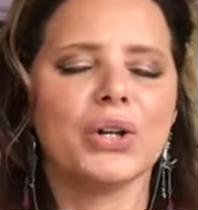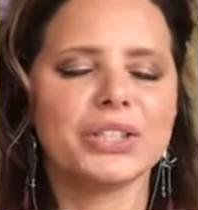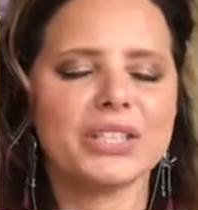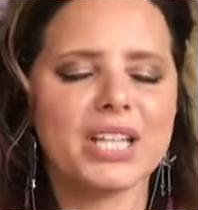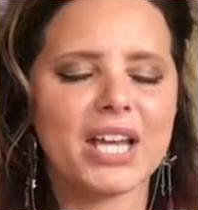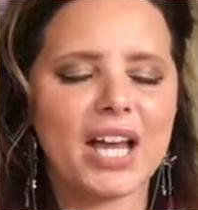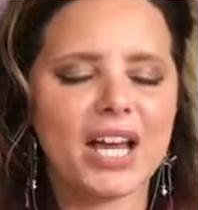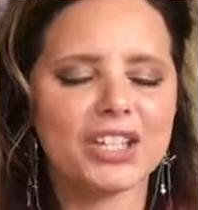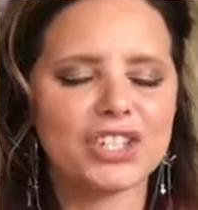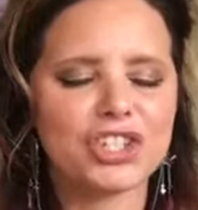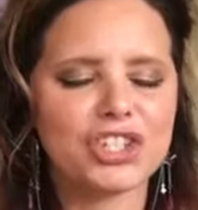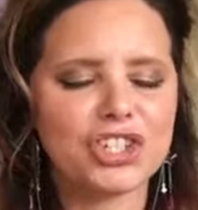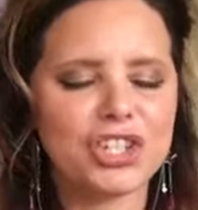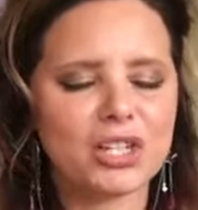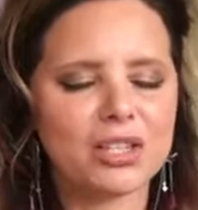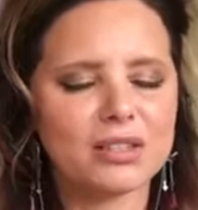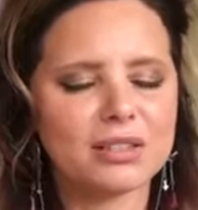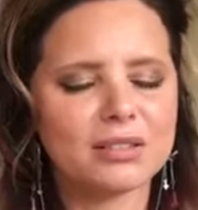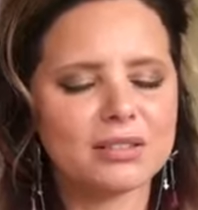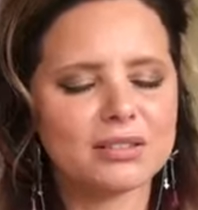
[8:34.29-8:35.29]
all
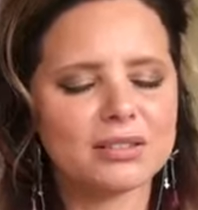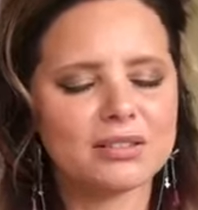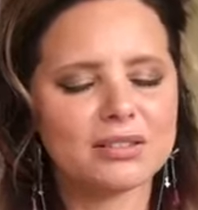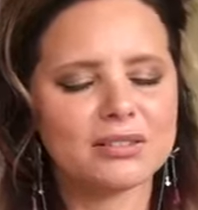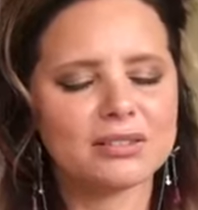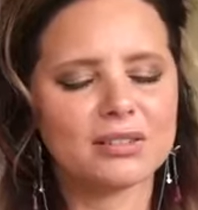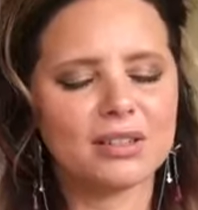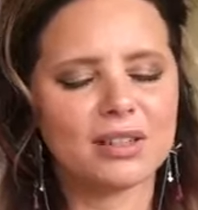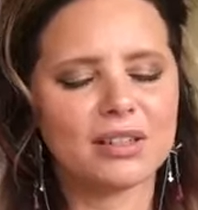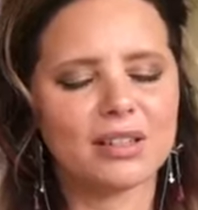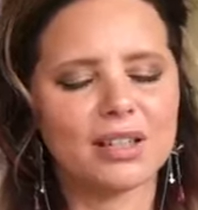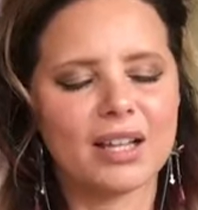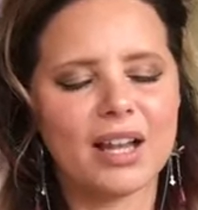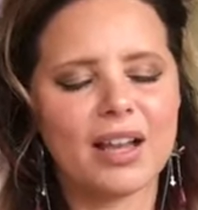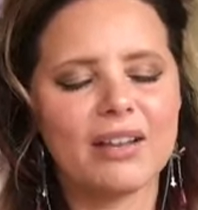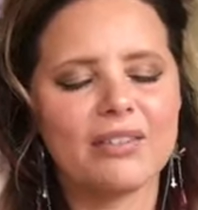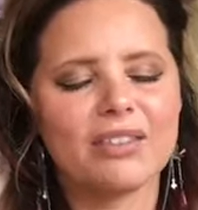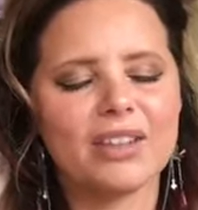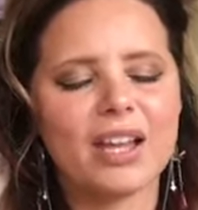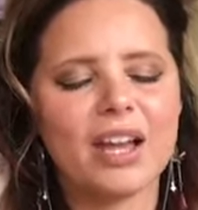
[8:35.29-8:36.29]
tension,
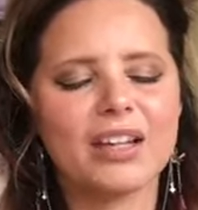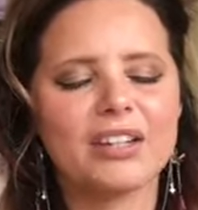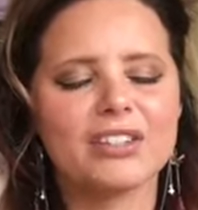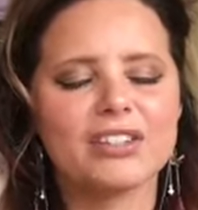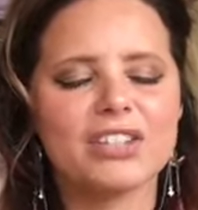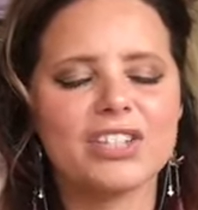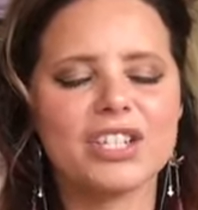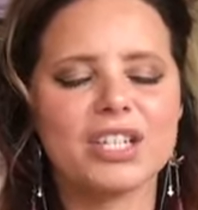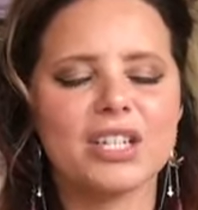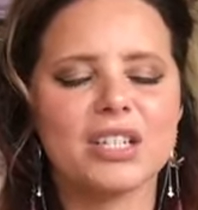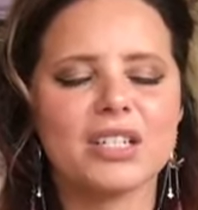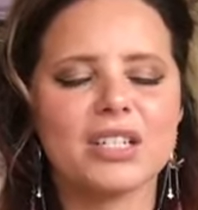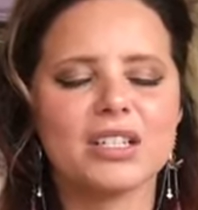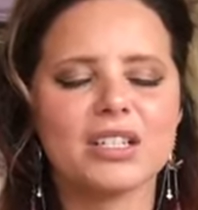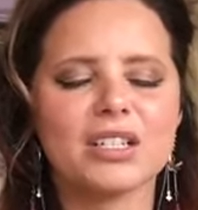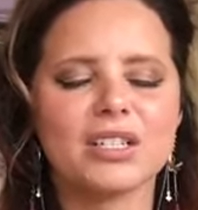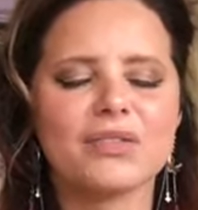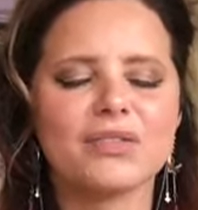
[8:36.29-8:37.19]
all heavy energy